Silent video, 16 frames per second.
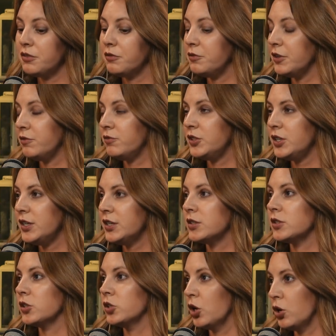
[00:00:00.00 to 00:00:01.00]
50
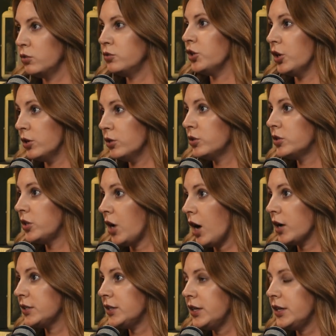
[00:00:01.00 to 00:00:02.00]
is low dose
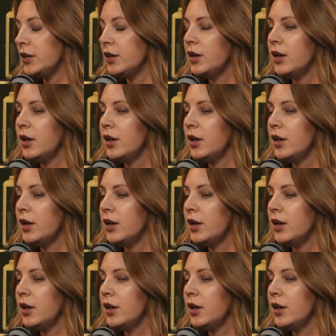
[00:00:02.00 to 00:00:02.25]
doxy,